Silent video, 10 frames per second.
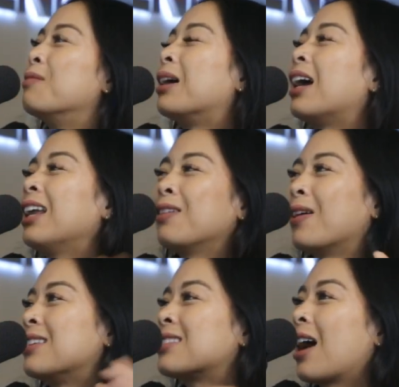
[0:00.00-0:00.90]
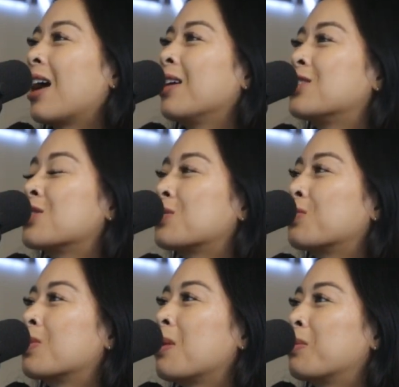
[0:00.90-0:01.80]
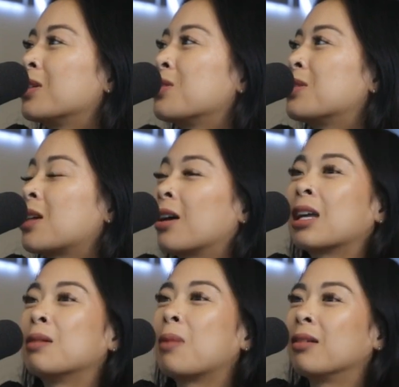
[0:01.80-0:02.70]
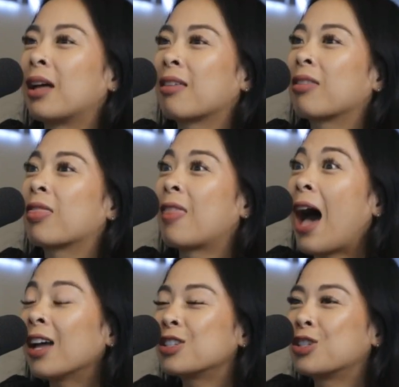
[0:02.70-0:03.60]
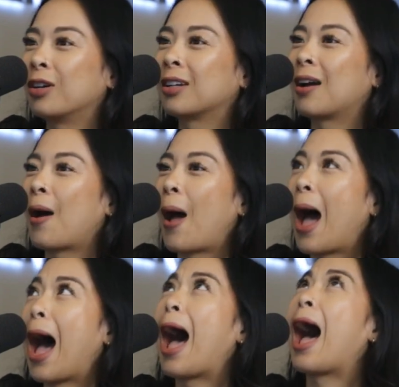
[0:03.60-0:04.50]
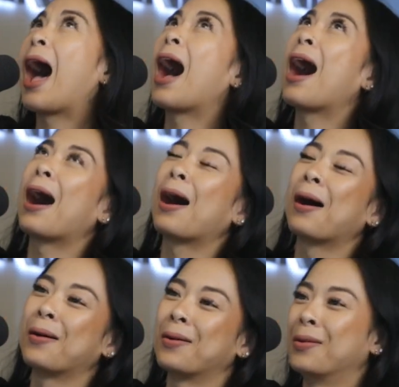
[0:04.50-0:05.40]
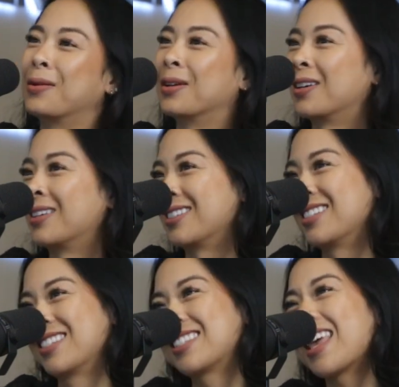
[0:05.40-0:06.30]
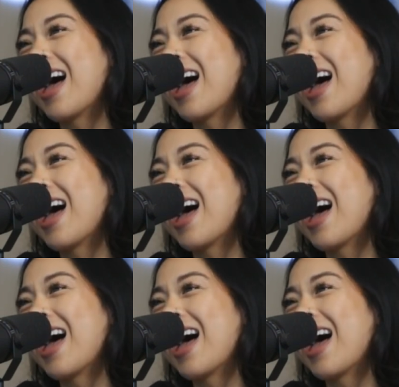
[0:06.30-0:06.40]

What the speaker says: But anyways, I just remembered you talking about like that took hours.